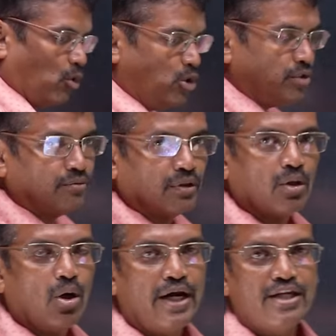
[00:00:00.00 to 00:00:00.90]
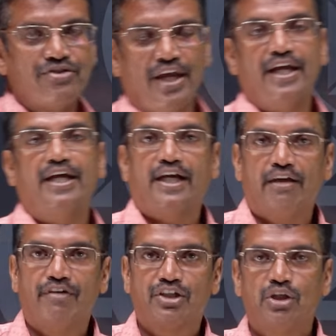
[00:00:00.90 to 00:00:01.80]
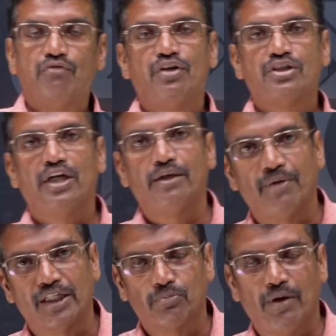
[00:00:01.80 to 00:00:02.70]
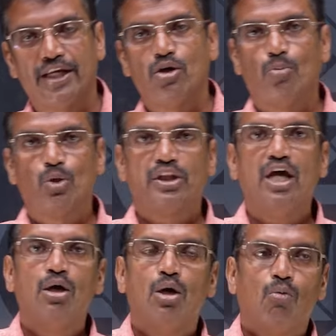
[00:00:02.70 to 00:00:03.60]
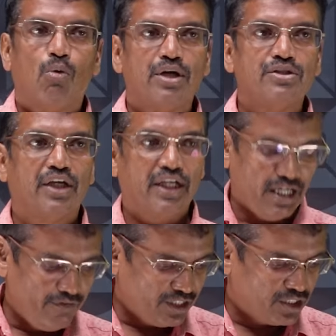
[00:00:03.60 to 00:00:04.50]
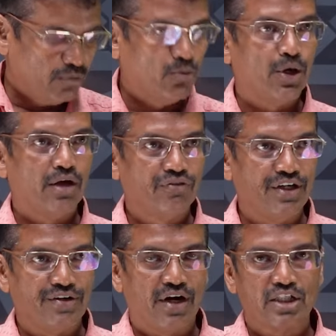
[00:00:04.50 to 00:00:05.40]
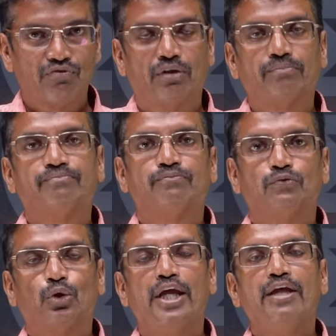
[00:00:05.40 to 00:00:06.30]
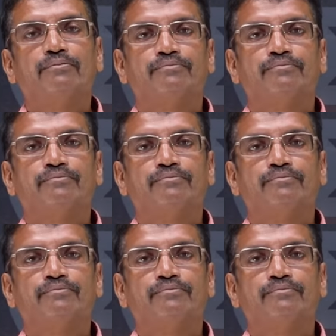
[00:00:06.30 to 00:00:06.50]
mode called as a convection. First, let me explain you about the what is the convection mode of heat transfer. Okay.